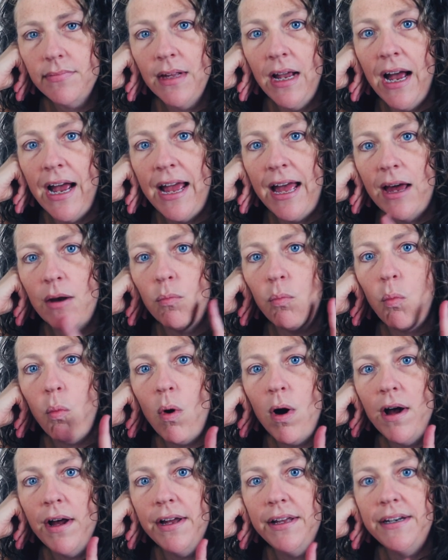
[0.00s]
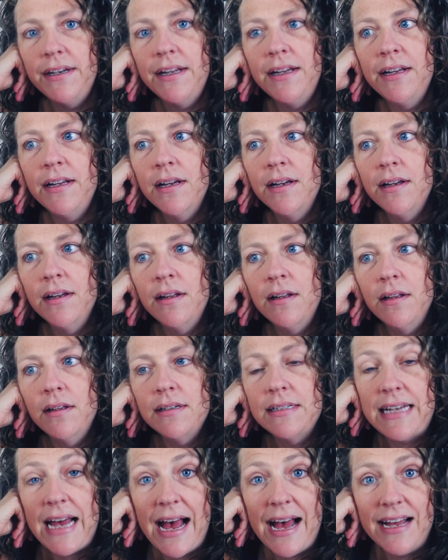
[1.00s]
I had one
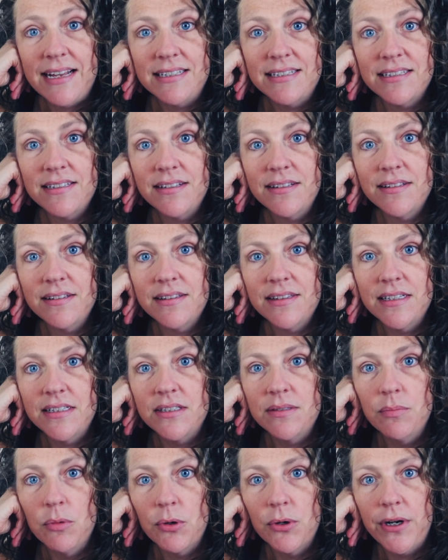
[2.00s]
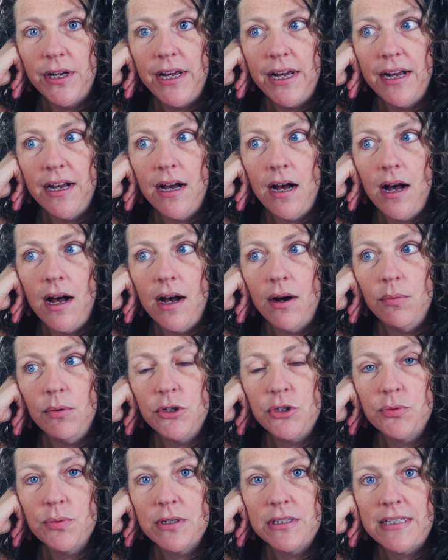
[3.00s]
task this morning, uh,
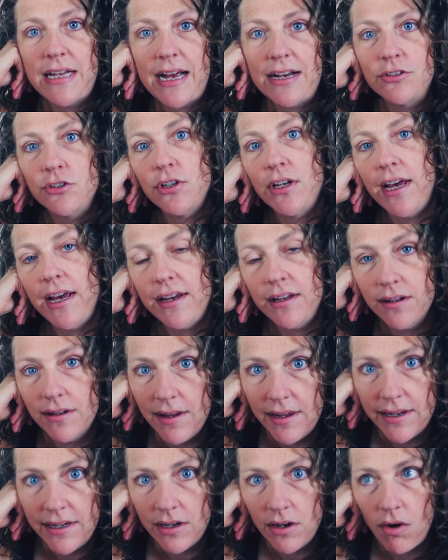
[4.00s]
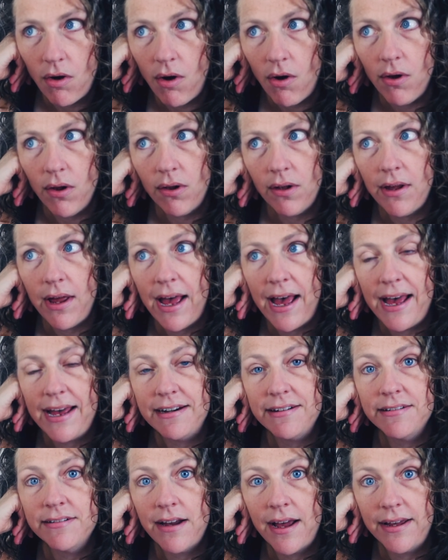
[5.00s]
which was actually a client call
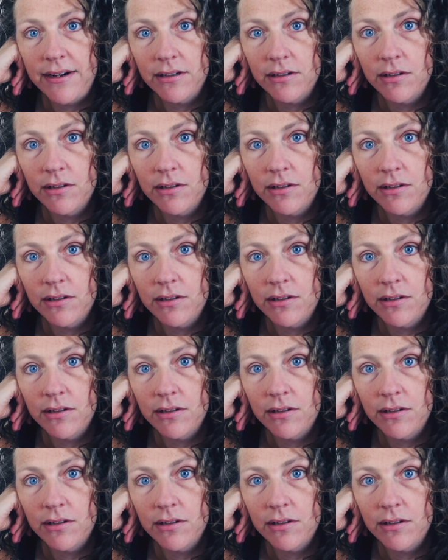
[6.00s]
at nine